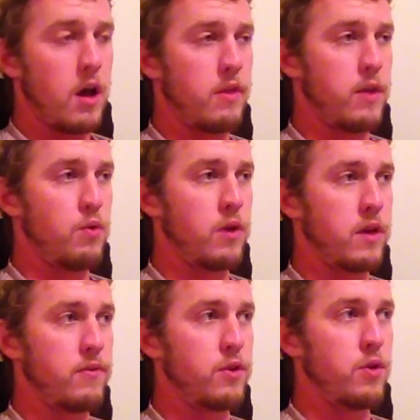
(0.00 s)
They will
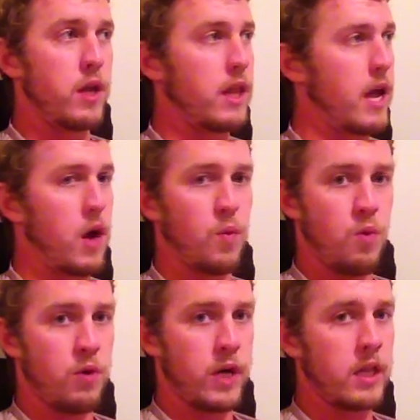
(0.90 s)
give you a loud
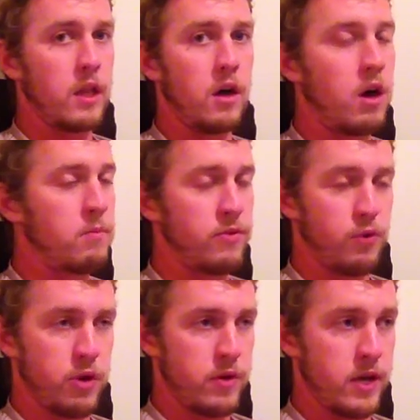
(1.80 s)
warning long
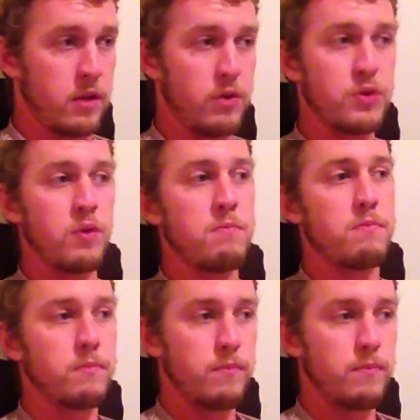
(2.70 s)
before you get close to them.